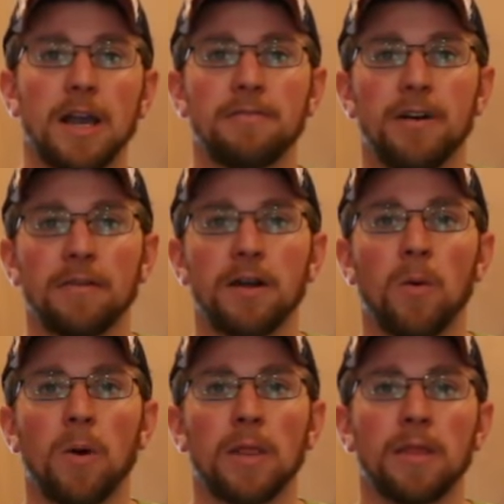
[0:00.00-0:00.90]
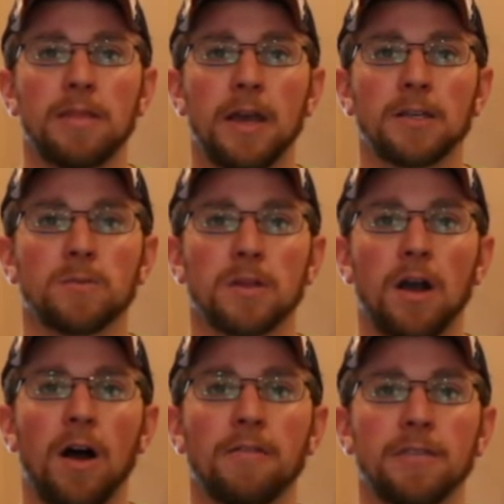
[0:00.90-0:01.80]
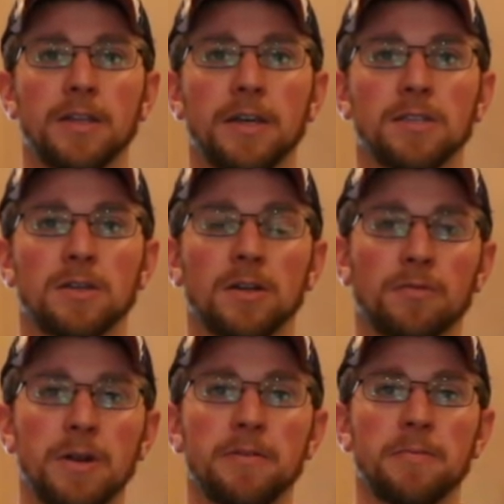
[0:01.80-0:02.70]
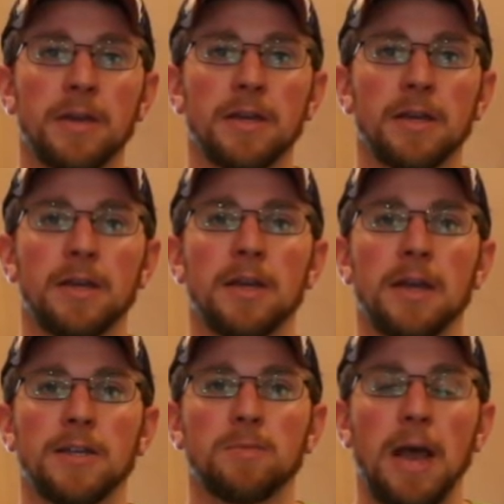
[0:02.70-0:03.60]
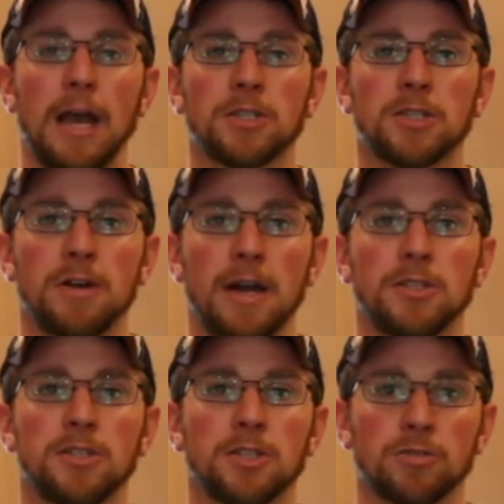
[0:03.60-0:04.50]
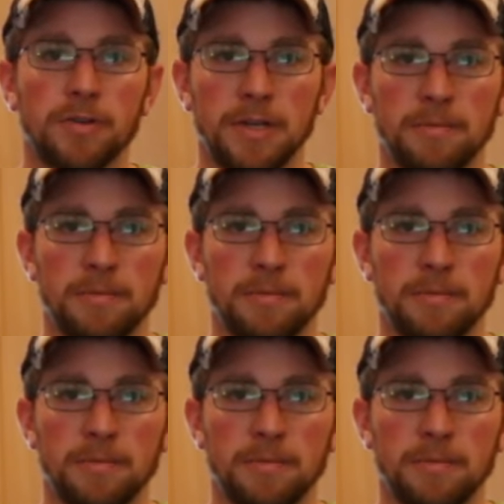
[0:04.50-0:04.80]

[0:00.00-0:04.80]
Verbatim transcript: I found out one of the things with coffee that doesn't agree with me is pasteurized cream.